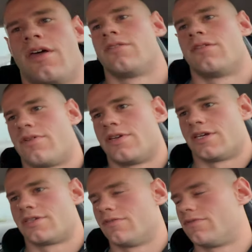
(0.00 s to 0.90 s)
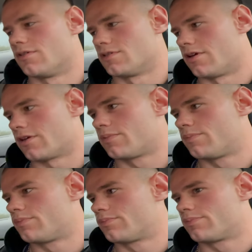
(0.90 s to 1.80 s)
the 360 feels like
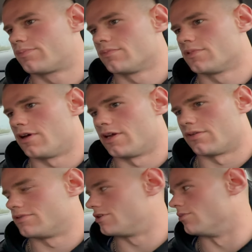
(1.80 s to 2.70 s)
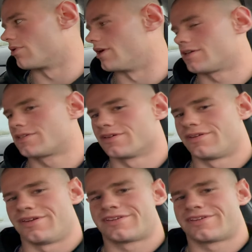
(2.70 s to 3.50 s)
lying on two bricks in